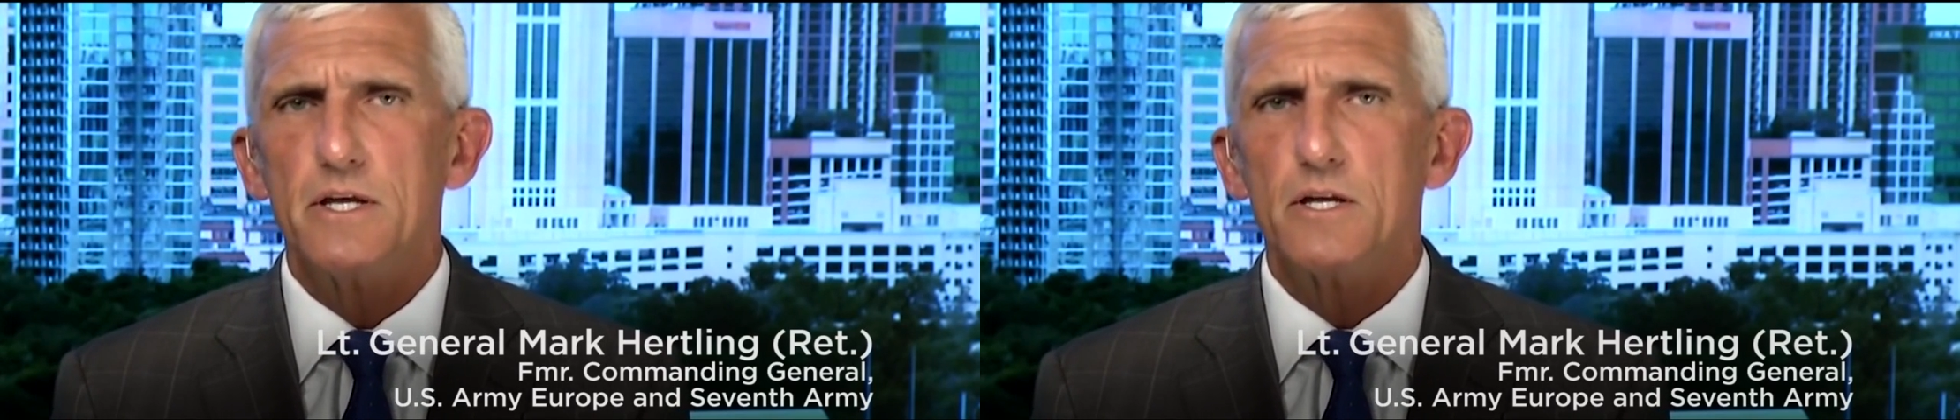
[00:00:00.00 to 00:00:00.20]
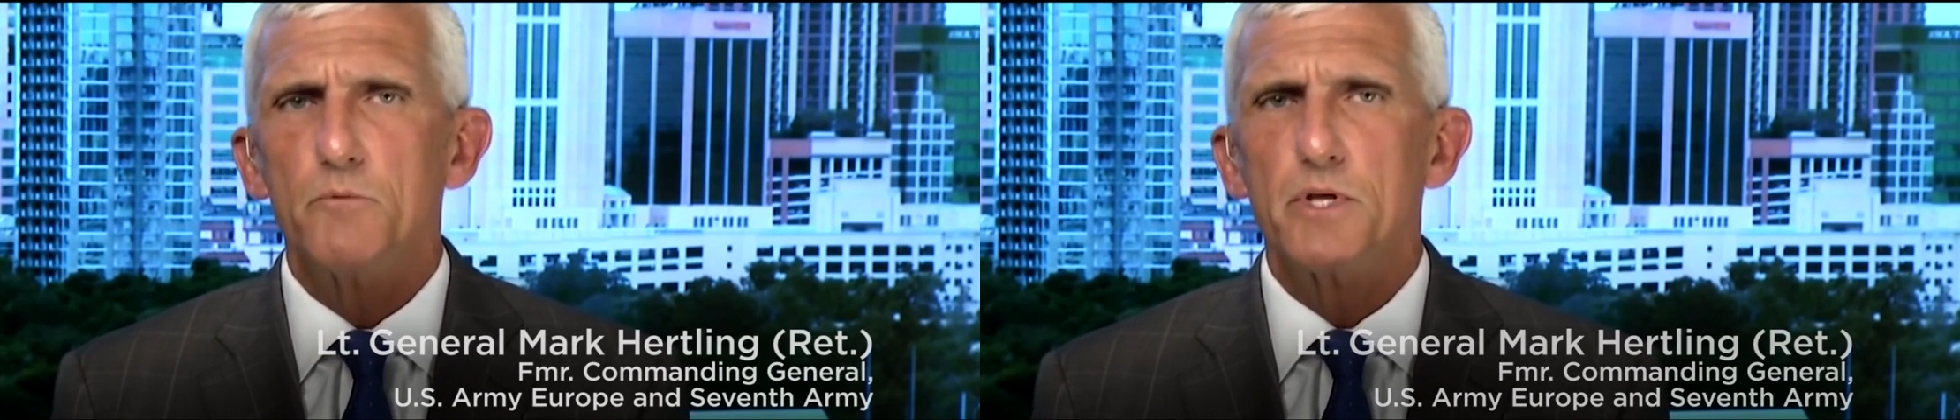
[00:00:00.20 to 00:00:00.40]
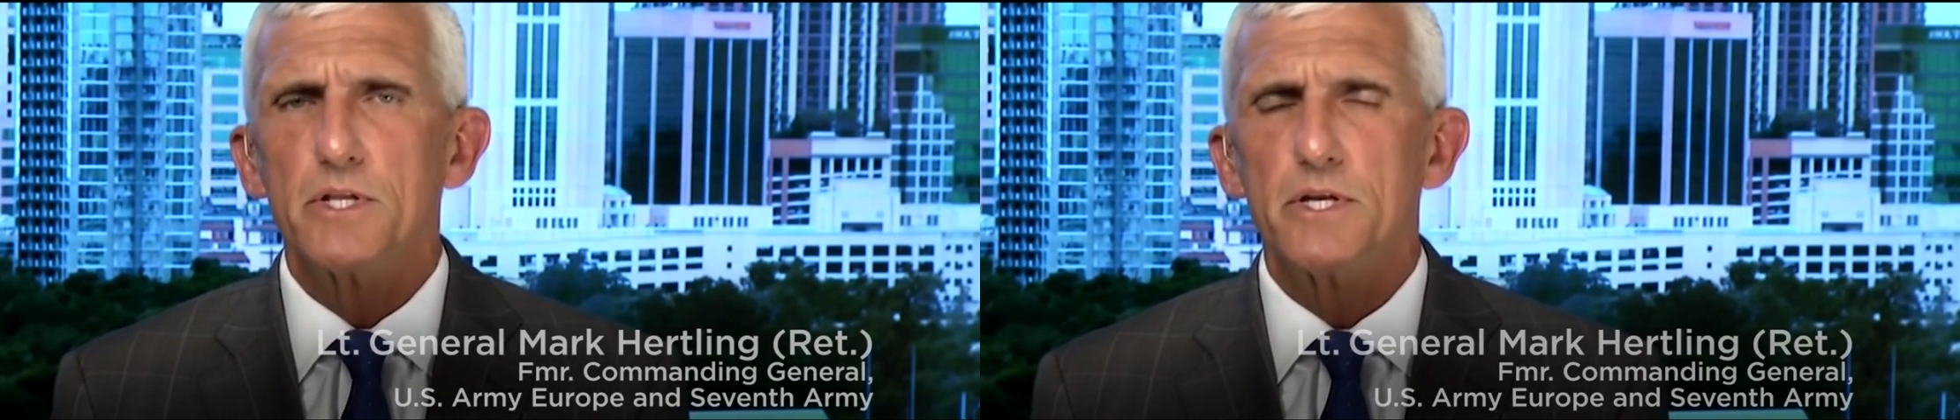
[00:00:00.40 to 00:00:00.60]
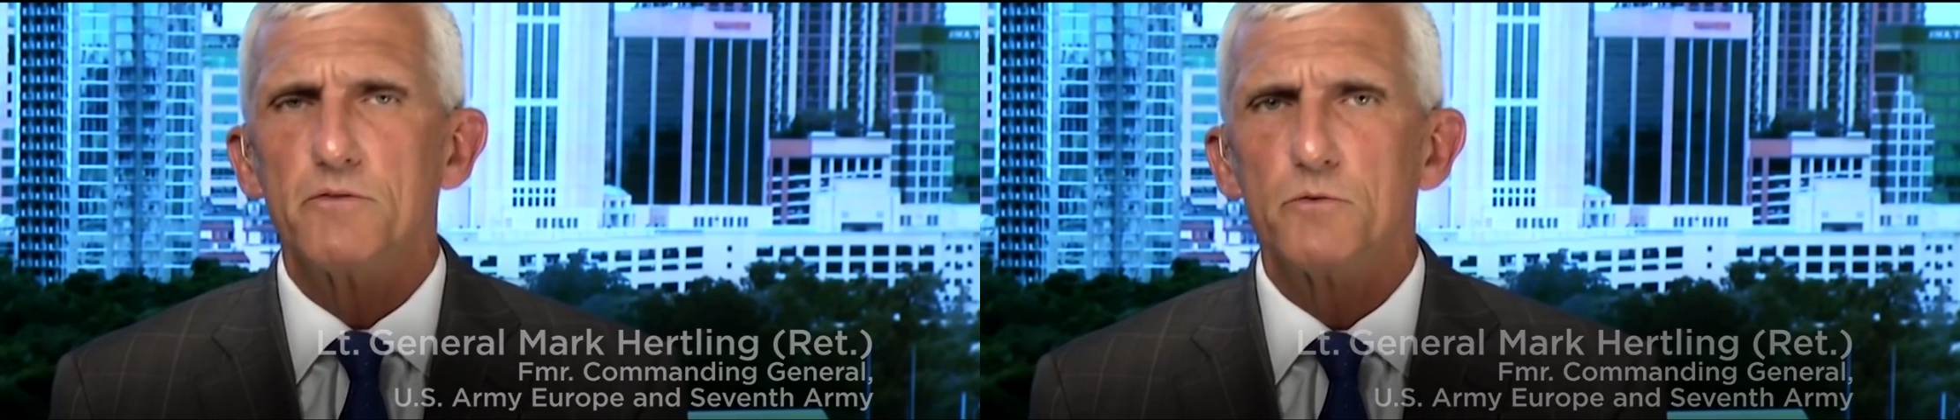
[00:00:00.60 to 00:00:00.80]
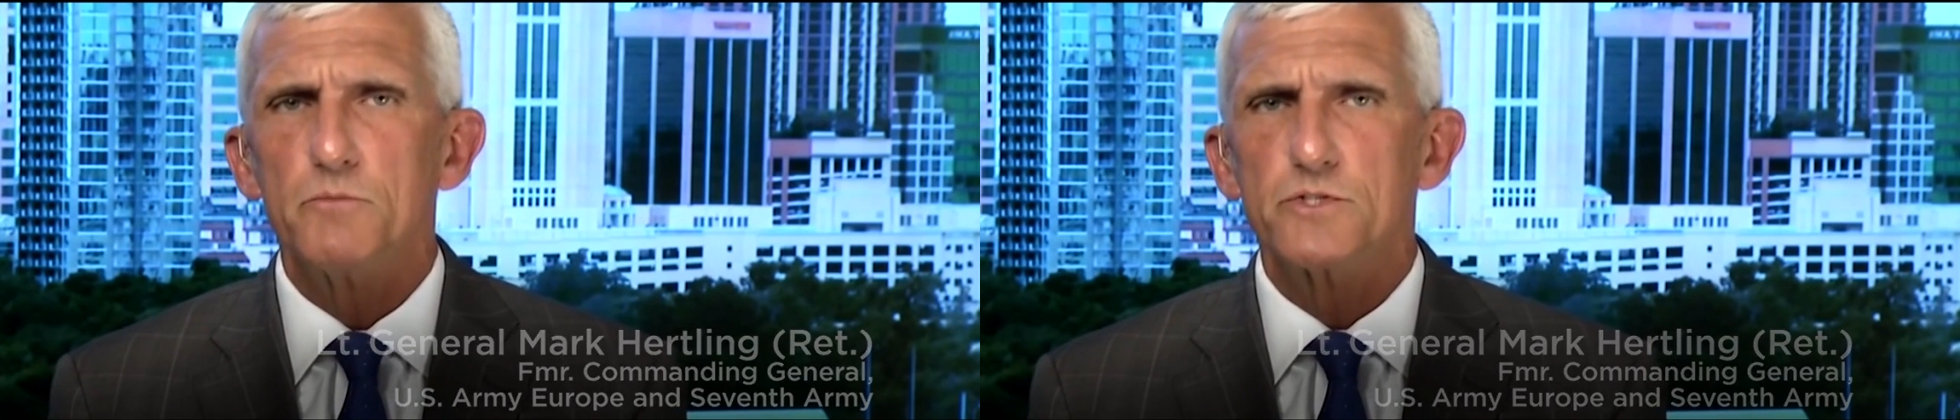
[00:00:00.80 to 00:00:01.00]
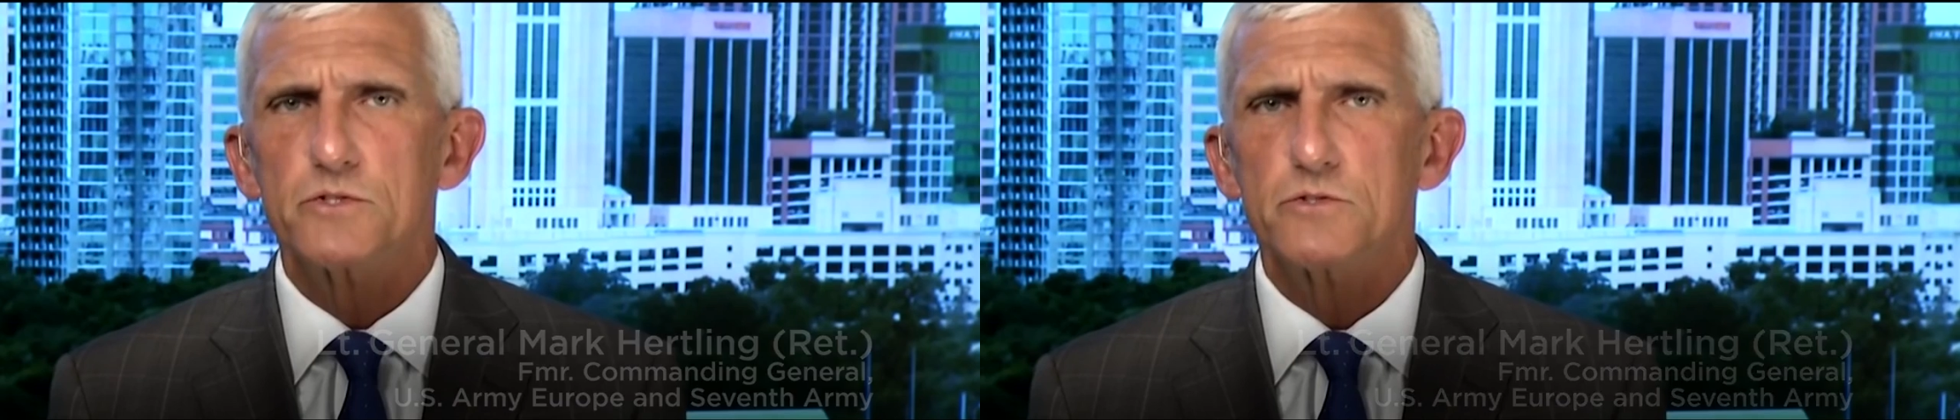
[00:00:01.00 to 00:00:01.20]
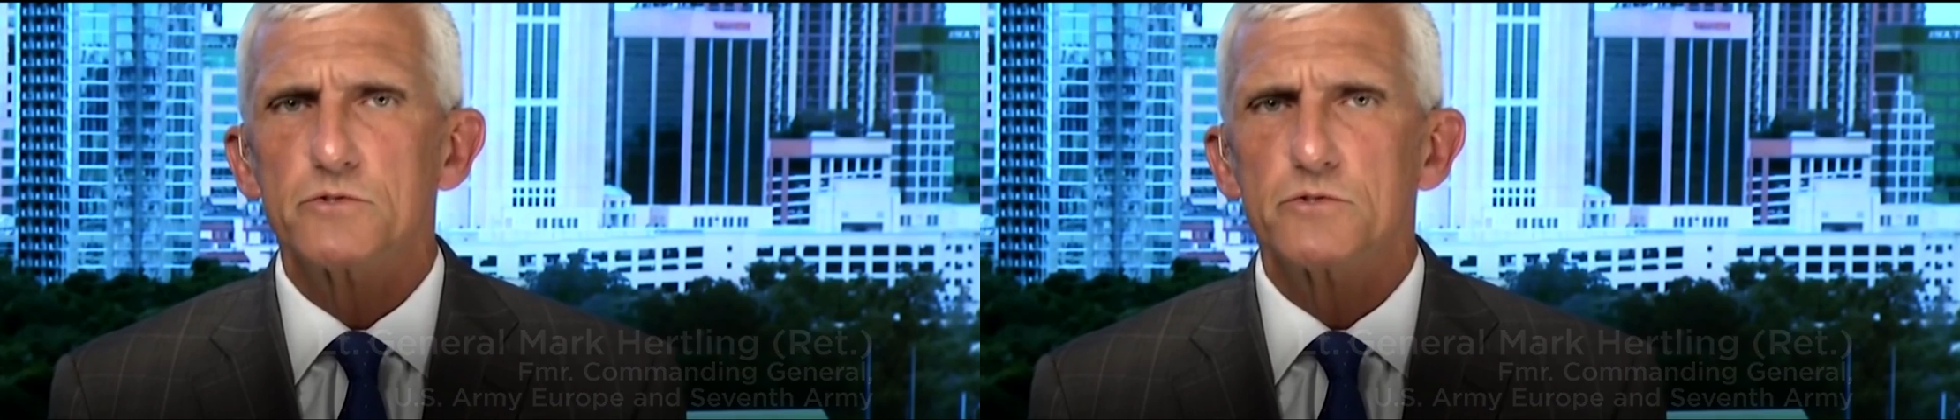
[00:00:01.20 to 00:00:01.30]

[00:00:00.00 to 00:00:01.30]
inability for Mr.